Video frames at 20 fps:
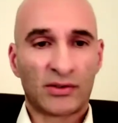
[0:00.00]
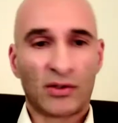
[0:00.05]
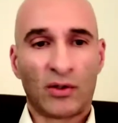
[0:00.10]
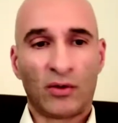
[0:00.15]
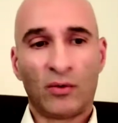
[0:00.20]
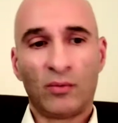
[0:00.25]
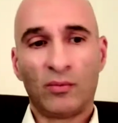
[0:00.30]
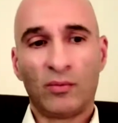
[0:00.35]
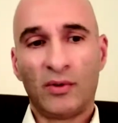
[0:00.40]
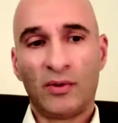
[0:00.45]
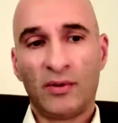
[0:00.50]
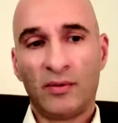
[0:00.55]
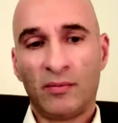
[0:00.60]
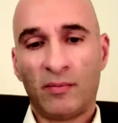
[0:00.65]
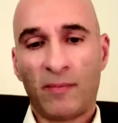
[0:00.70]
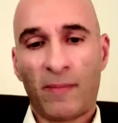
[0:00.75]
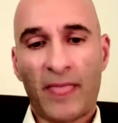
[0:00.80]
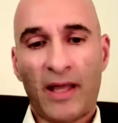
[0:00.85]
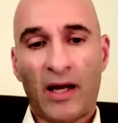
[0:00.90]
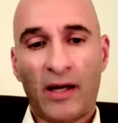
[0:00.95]

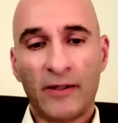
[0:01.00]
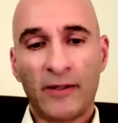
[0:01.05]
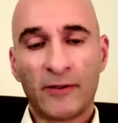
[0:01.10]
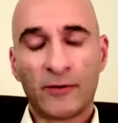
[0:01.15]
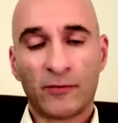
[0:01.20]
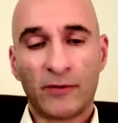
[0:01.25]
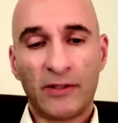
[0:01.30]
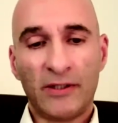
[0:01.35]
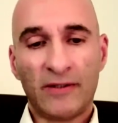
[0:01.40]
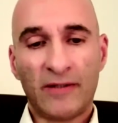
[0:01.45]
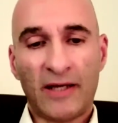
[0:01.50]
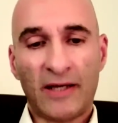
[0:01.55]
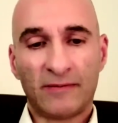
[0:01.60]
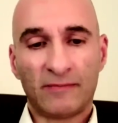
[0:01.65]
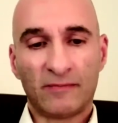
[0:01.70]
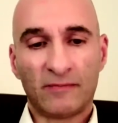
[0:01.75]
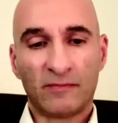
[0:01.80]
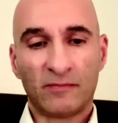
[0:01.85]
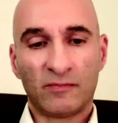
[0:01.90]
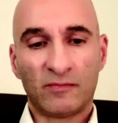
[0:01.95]
So uh, I agree
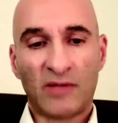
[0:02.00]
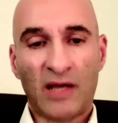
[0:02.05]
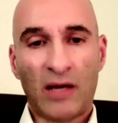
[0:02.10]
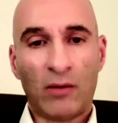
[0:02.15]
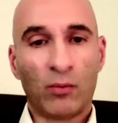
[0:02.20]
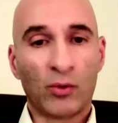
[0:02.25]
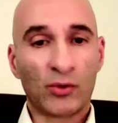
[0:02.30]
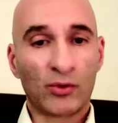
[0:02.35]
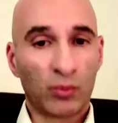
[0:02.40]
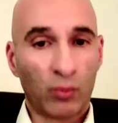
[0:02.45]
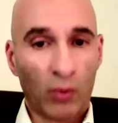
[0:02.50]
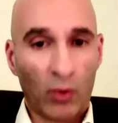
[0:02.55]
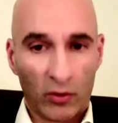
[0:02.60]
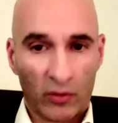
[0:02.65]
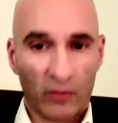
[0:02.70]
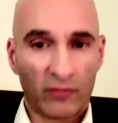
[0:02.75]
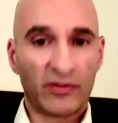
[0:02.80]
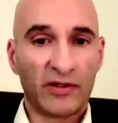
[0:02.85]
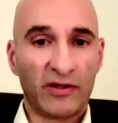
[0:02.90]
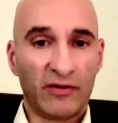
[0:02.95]
that that was
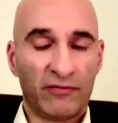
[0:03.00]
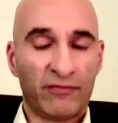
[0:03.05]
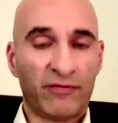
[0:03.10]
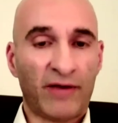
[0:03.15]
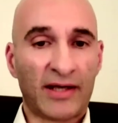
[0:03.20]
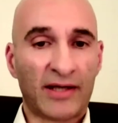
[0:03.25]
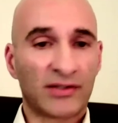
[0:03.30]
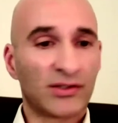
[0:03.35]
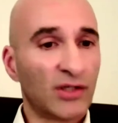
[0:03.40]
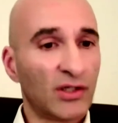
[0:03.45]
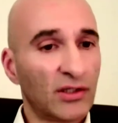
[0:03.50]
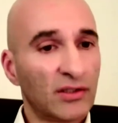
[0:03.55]
one of the effects.